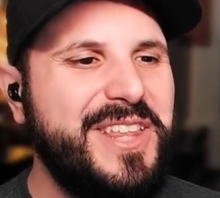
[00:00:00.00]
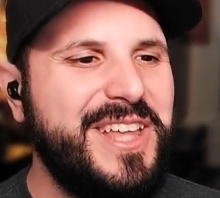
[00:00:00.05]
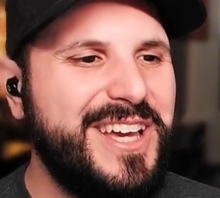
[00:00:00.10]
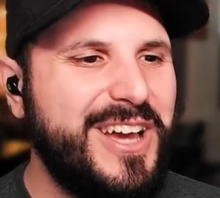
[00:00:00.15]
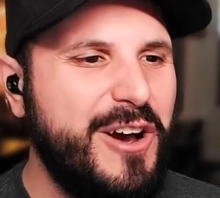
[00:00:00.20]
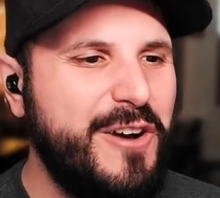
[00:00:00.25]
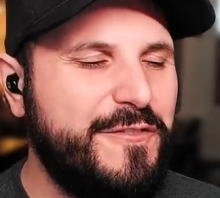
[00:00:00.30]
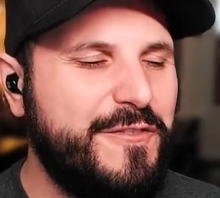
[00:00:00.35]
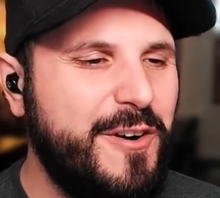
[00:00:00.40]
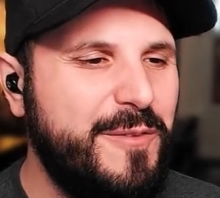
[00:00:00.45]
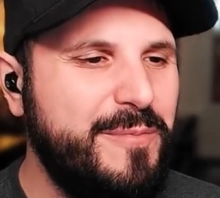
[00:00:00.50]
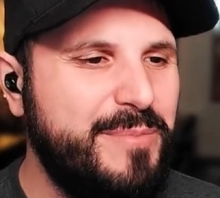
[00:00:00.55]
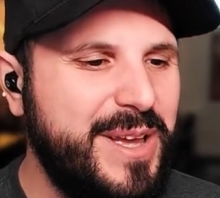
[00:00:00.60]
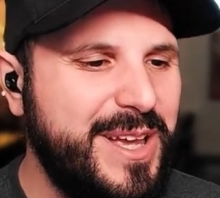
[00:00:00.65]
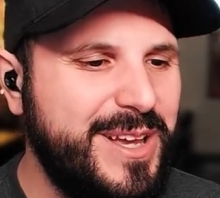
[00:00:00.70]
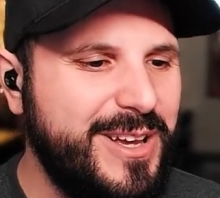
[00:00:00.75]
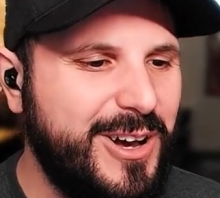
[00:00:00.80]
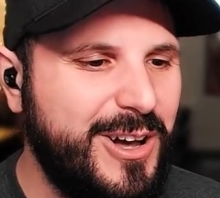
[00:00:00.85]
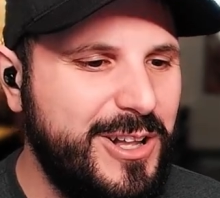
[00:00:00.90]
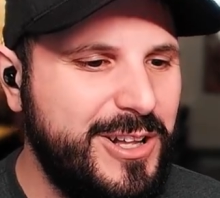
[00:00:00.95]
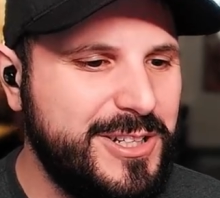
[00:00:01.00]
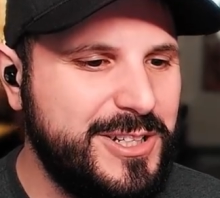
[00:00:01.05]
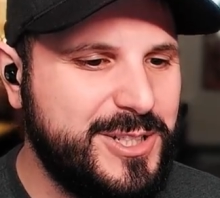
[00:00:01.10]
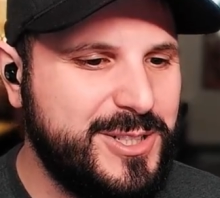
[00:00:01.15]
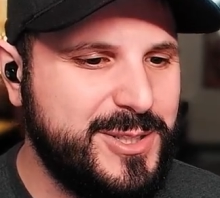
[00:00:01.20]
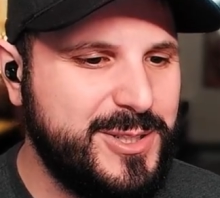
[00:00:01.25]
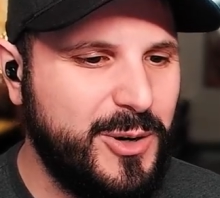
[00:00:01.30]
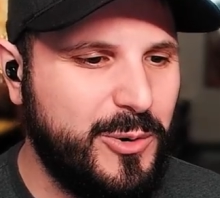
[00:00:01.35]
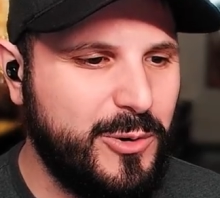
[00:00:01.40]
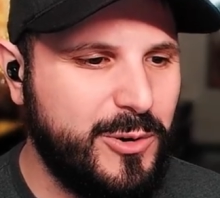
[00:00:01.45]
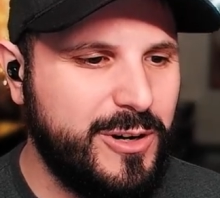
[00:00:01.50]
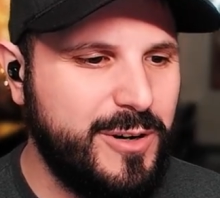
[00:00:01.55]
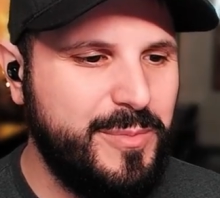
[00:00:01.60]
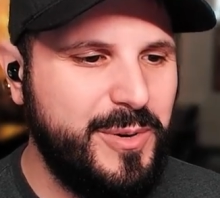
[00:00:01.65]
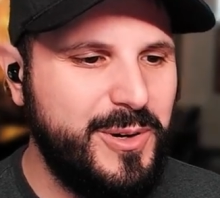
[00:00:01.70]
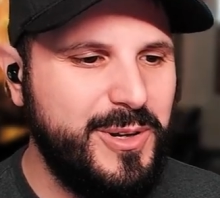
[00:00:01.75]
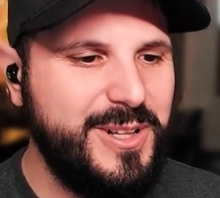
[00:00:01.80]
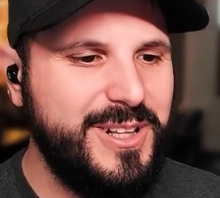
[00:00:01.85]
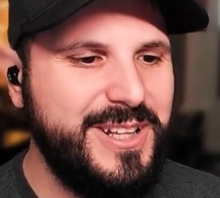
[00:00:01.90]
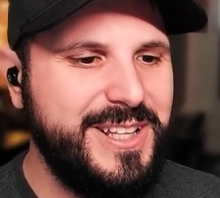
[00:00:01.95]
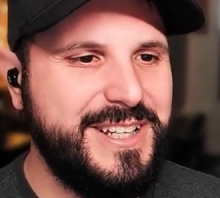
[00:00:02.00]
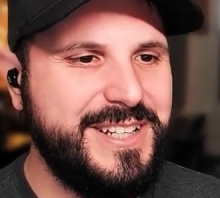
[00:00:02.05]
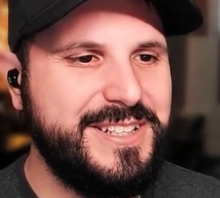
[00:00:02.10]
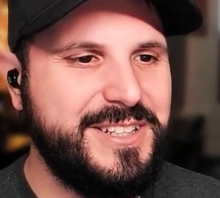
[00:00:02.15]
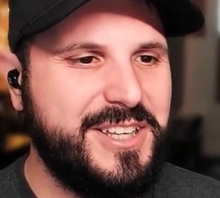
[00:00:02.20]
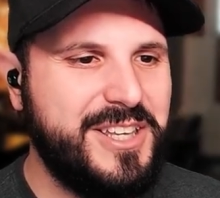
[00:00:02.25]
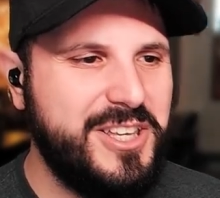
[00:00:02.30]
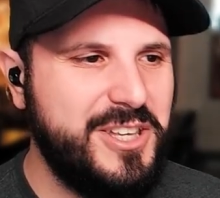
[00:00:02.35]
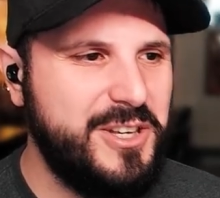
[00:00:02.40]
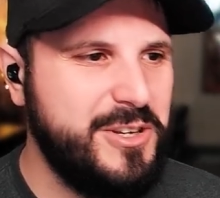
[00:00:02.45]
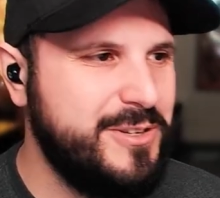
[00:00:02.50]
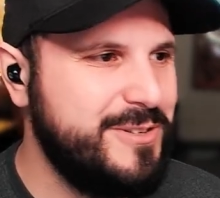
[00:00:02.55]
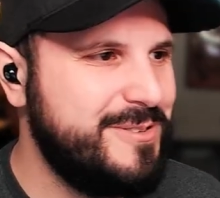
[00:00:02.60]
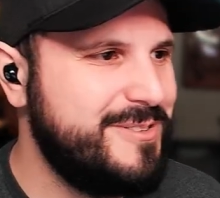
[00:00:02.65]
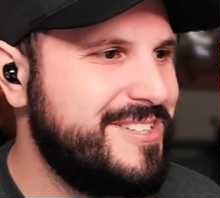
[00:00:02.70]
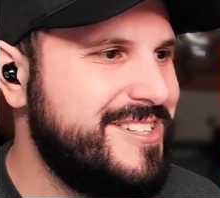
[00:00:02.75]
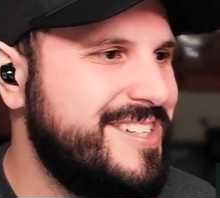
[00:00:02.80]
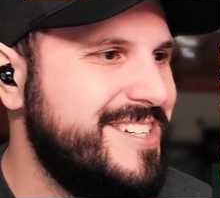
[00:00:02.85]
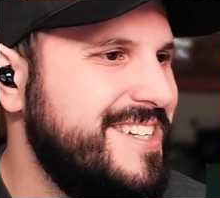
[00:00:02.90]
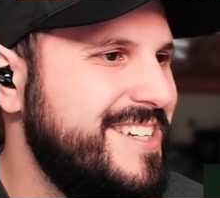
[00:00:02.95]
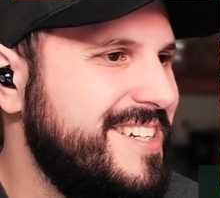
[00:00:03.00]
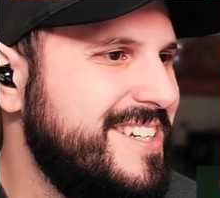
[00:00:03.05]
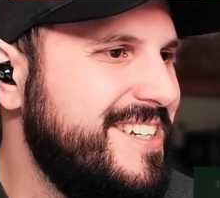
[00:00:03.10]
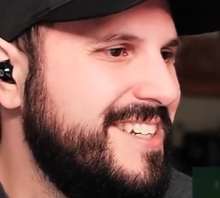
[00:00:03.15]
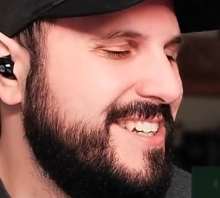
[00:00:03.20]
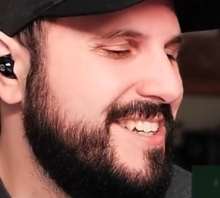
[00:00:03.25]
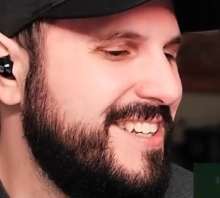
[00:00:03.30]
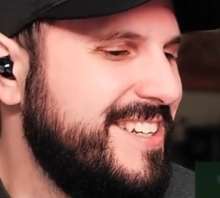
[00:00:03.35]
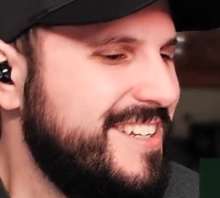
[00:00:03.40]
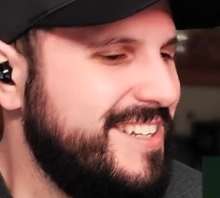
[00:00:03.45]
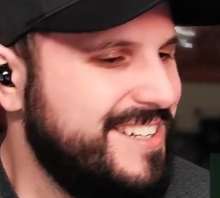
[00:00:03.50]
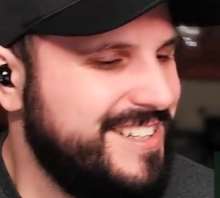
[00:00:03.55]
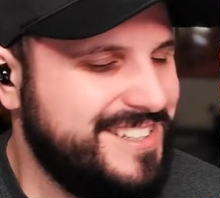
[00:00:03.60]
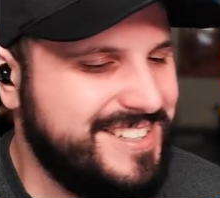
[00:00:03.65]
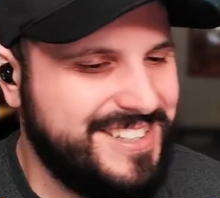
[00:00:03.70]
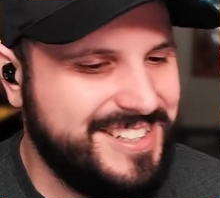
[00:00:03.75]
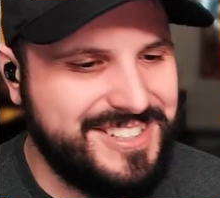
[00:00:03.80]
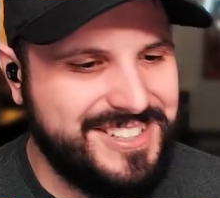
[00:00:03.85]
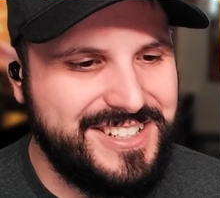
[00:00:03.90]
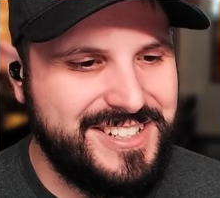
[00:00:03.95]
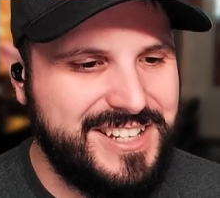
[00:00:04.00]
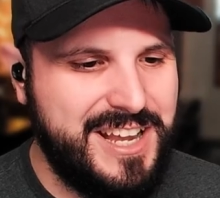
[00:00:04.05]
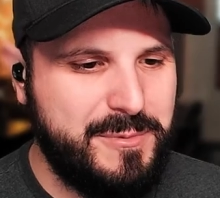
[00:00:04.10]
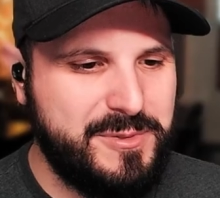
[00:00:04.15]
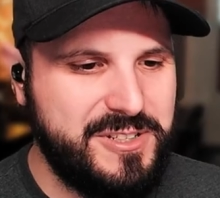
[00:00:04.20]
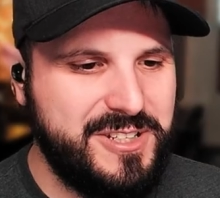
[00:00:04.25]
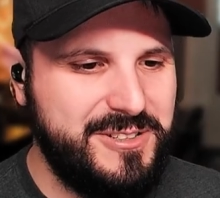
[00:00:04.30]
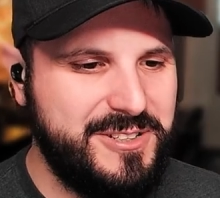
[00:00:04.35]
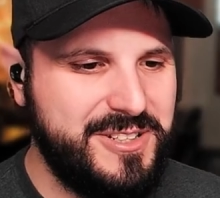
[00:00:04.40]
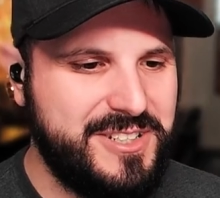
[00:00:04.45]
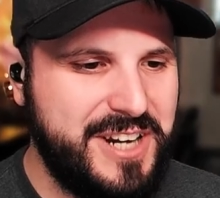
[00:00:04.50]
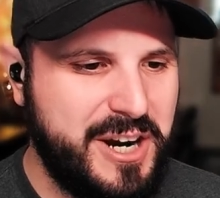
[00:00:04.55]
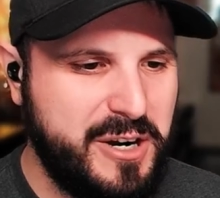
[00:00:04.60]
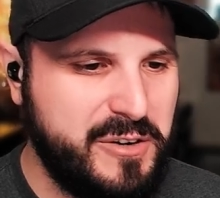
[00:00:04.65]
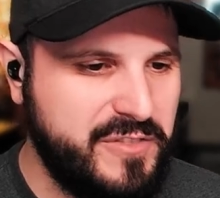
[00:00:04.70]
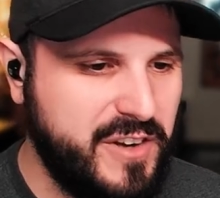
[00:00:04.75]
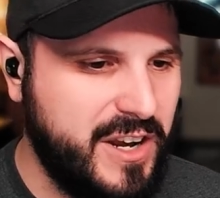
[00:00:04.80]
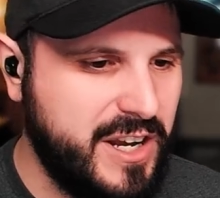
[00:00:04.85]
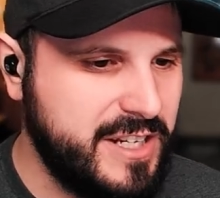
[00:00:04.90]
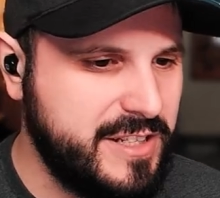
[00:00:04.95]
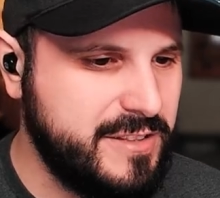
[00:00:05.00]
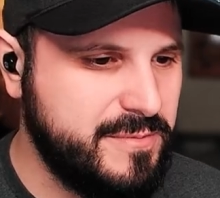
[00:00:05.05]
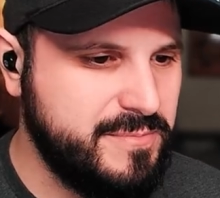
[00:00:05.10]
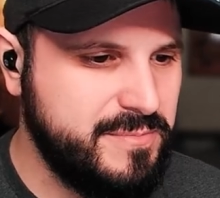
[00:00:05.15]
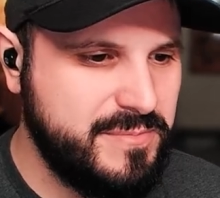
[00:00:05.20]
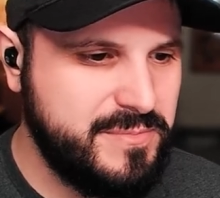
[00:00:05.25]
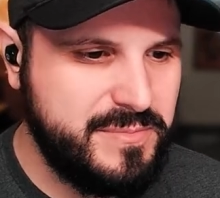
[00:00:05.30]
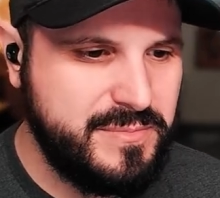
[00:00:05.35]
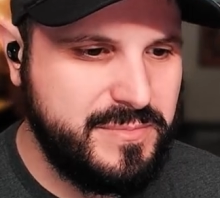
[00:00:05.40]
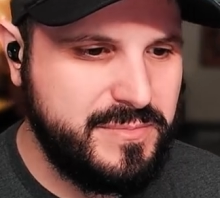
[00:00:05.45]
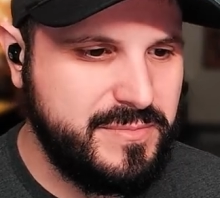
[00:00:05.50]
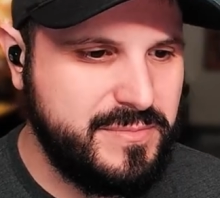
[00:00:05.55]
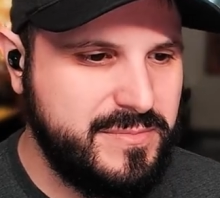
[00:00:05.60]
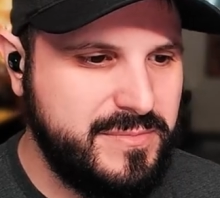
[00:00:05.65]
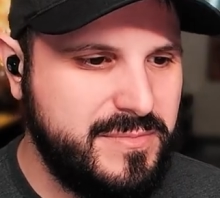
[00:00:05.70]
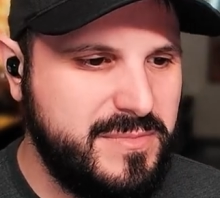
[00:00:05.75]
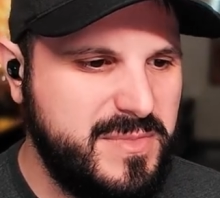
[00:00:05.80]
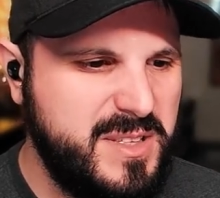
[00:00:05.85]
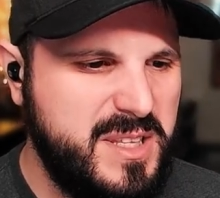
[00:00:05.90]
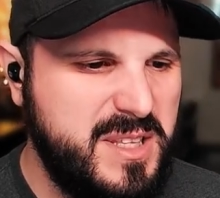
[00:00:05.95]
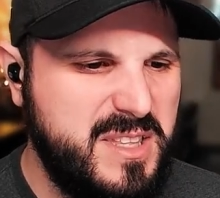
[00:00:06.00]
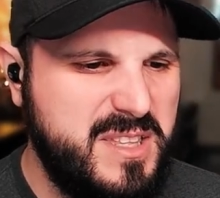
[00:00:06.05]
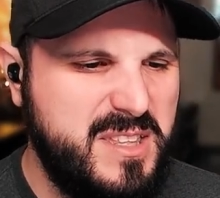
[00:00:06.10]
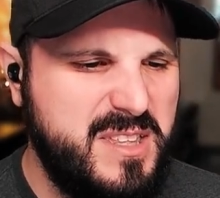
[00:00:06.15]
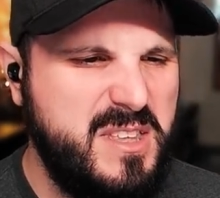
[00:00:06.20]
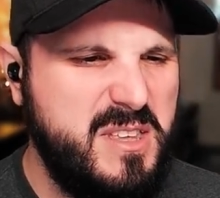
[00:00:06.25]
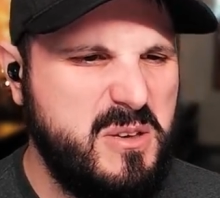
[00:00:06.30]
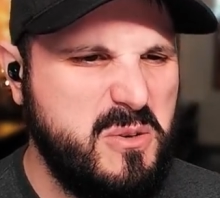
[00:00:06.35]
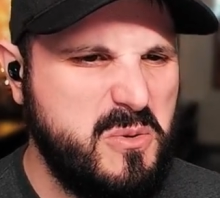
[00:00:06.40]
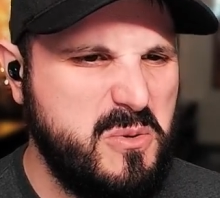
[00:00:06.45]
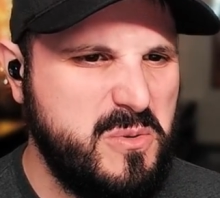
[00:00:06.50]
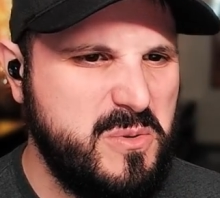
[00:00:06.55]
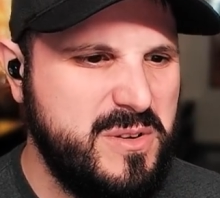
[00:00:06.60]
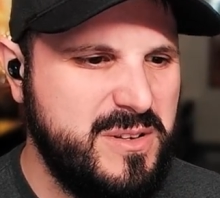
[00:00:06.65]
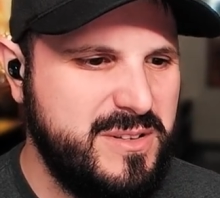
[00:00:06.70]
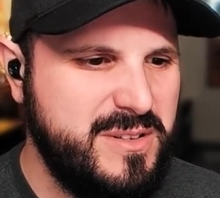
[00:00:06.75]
They go from being all adorable and cute to just absolutely terrifying. Ew.